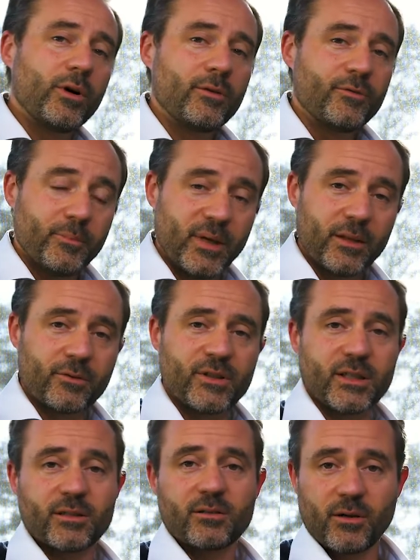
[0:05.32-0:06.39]
one of the
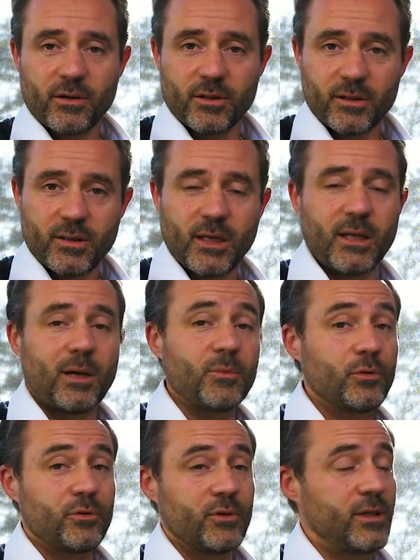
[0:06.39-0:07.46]
mentors at Start it and I'm
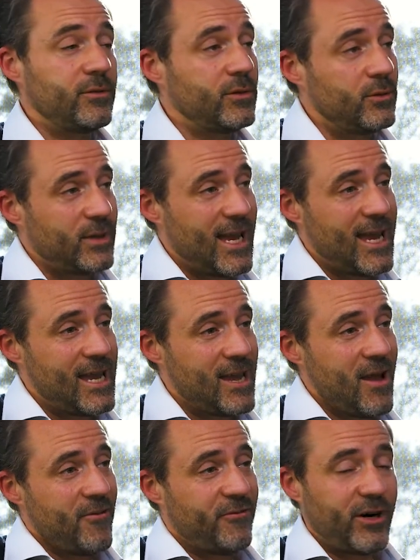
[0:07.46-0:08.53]
going to give you a
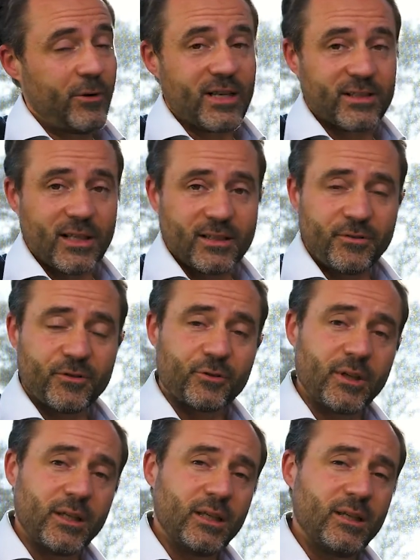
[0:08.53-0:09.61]
very extensive
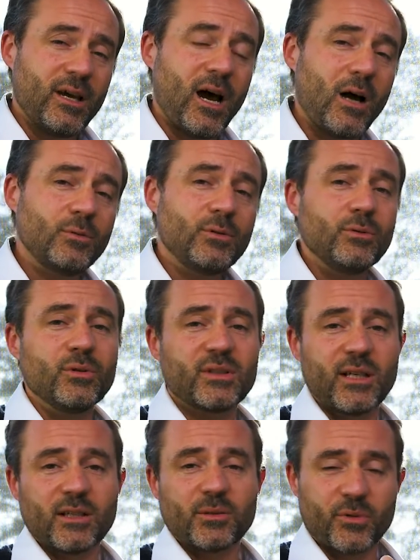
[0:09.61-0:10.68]
training how to do
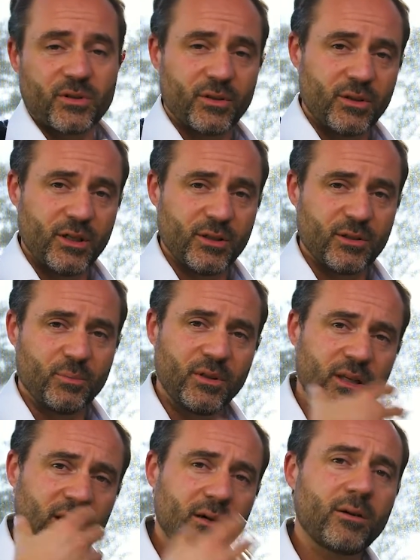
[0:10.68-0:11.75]
sales presentations. But
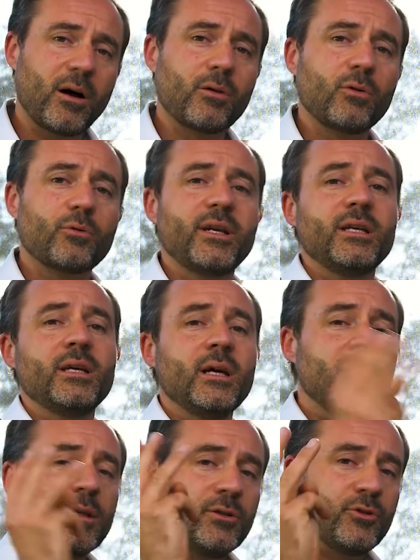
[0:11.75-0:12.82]
here are already
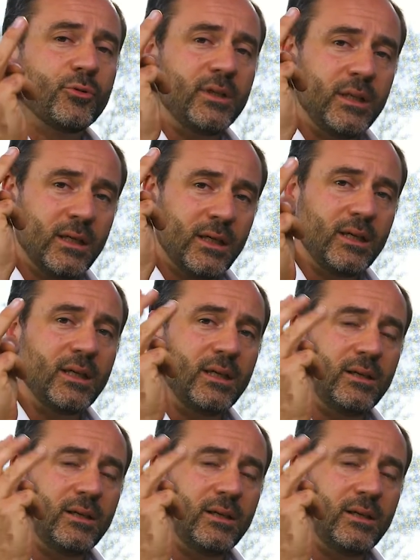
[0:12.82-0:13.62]
three key